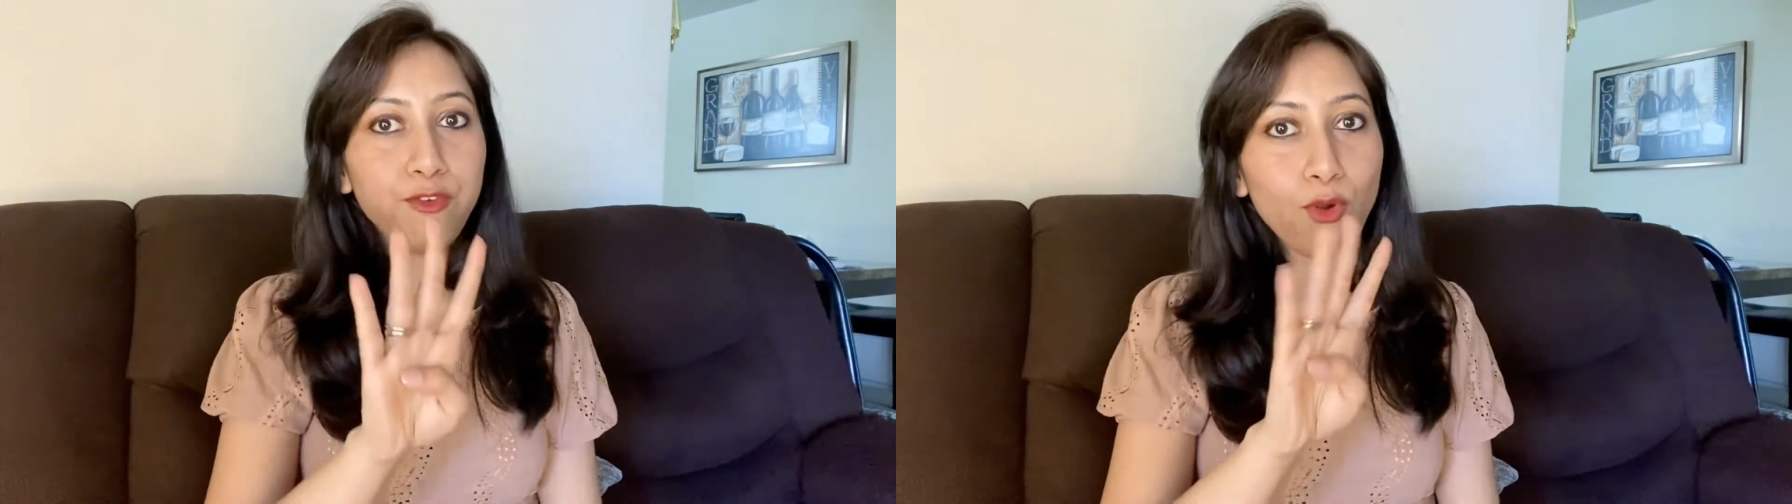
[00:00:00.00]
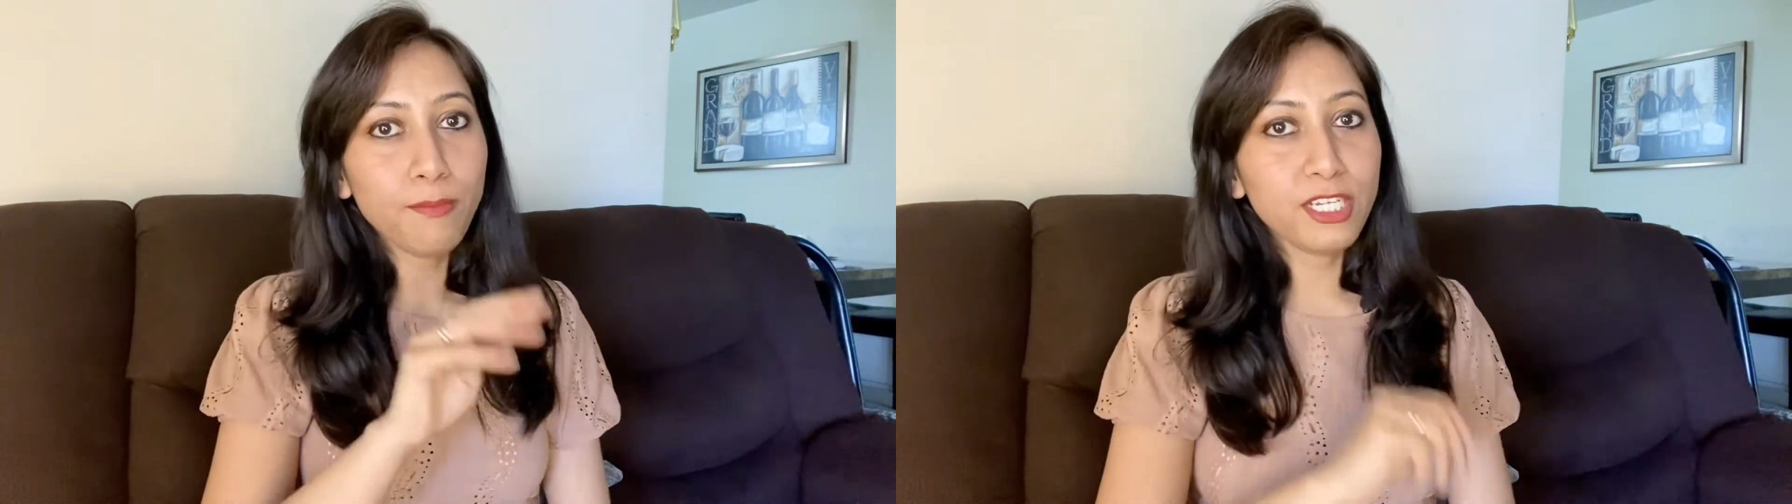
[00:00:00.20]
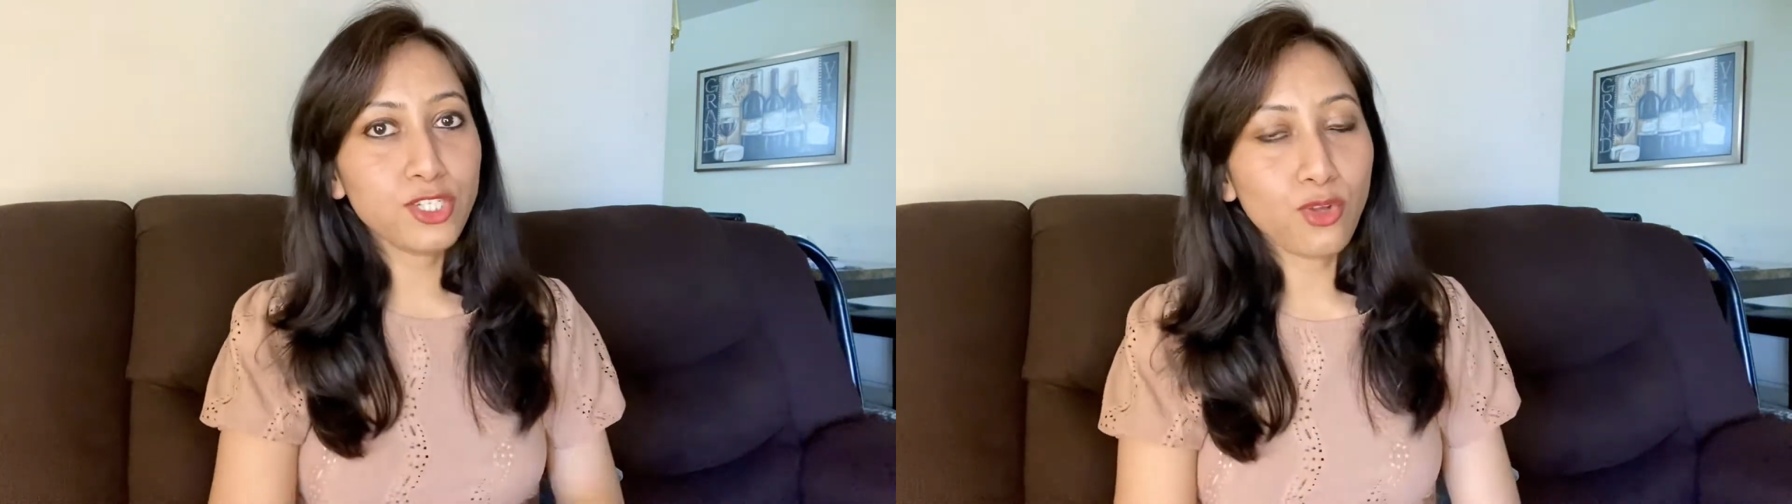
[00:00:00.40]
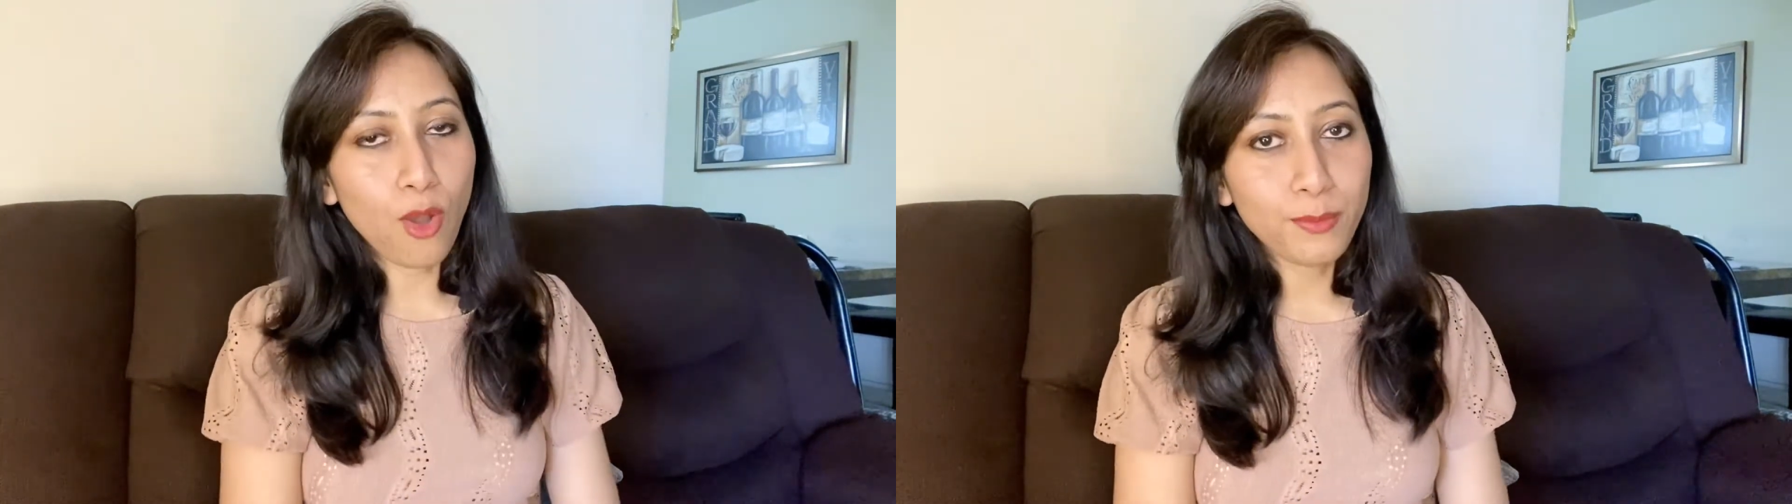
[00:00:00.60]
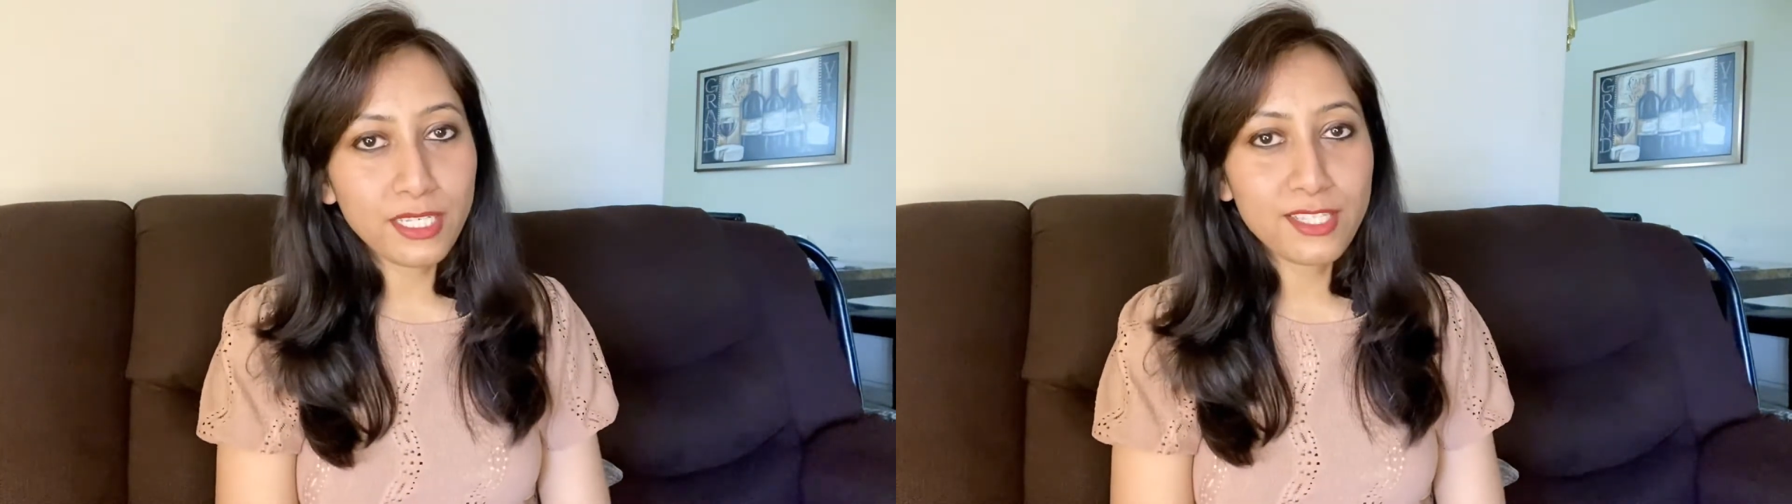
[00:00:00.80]
major
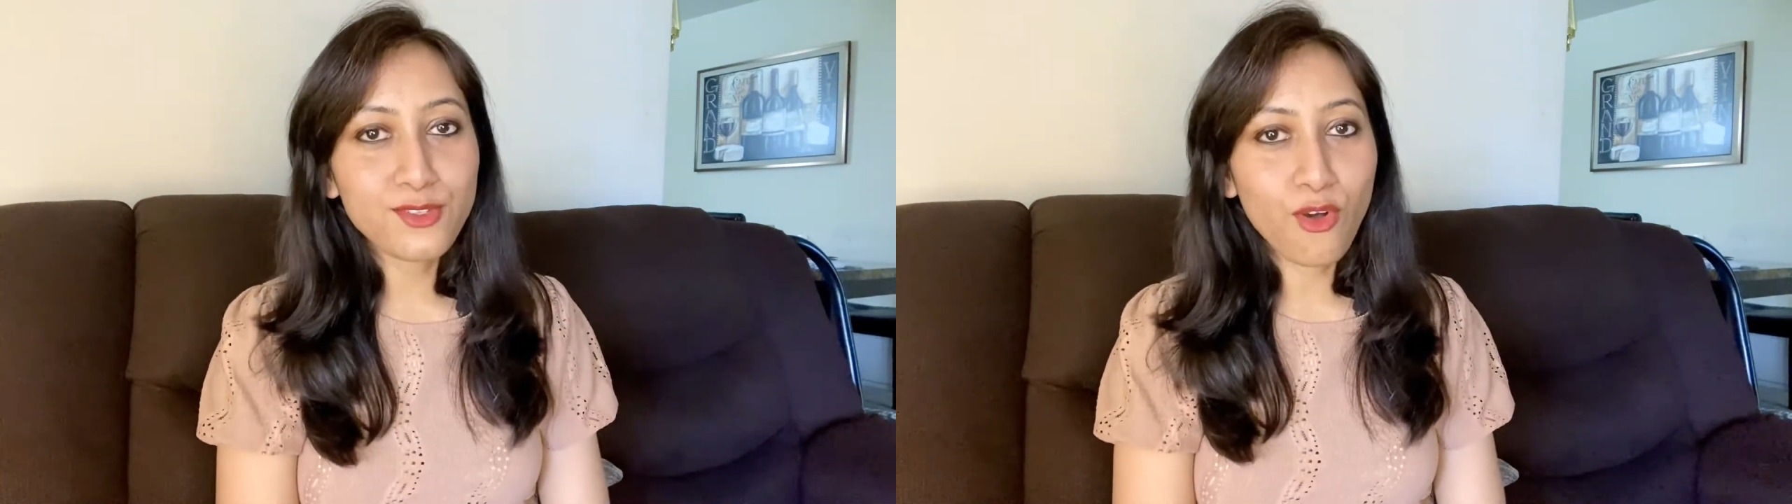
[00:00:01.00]
components of